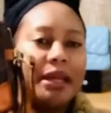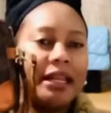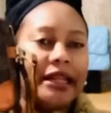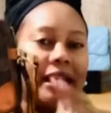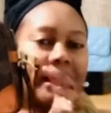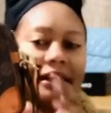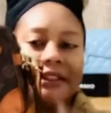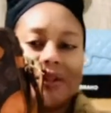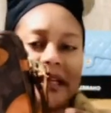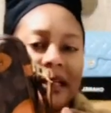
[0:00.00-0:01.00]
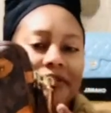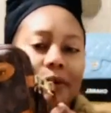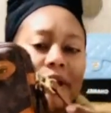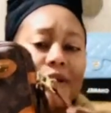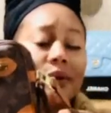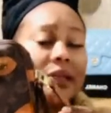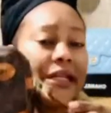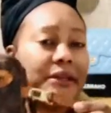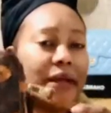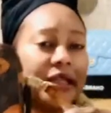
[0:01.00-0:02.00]
it there, so that if I want to use
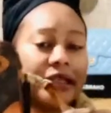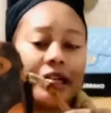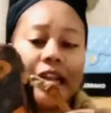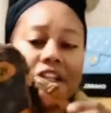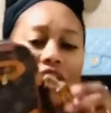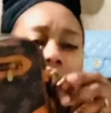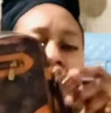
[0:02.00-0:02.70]
it as a clutch,